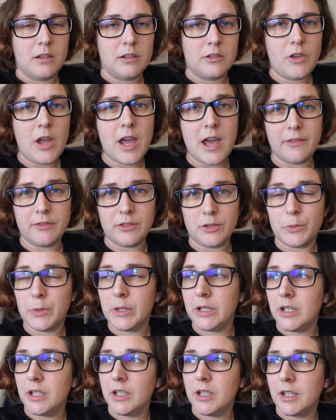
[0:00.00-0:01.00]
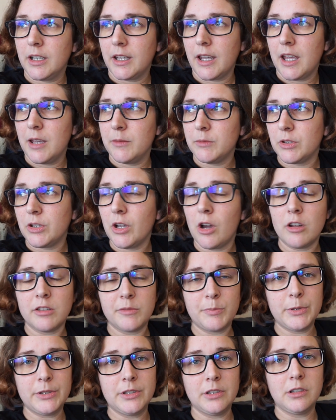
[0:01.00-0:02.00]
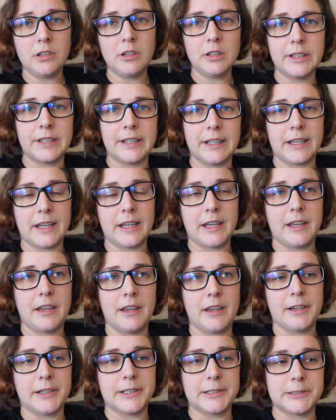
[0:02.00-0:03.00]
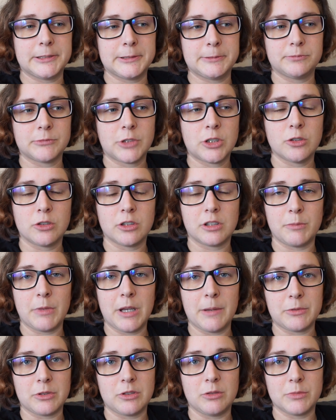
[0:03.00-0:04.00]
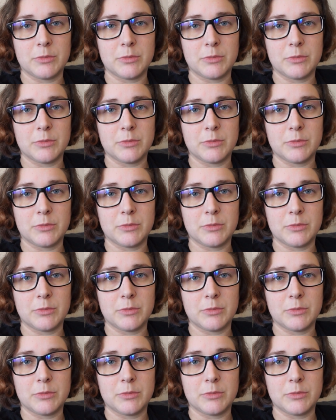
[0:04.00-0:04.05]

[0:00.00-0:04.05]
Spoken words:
After we came to the hospital, they hooked me up to the